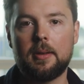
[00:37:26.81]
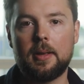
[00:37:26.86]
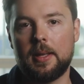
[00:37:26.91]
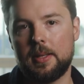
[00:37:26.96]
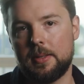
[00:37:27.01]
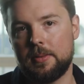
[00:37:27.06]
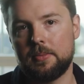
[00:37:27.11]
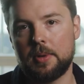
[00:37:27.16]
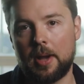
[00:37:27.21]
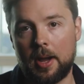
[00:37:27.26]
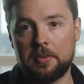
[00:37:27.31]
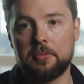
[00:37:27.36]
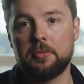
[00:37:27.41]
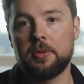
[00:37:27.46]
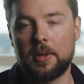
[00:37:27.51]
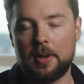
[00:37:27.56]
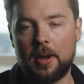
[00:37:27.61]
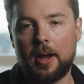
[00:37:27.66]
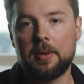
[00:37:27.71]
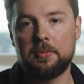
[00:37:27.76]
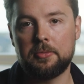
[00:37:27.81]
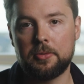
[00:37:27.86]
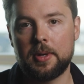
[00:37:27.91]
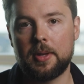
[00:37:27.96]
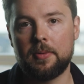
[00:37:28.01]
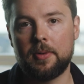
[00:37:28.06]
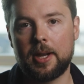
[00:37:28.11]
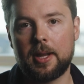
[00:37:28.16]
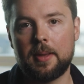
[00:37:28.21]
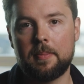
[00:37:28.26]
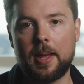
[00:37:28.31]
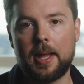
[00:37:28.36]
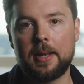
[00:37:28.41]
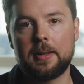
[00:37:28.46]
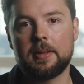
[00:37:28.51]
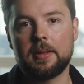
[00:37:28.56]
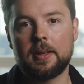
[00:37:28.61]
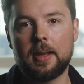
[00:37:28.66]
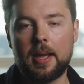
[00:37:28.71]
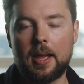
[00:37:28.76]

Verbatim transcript: is I'd really I'd really recommend.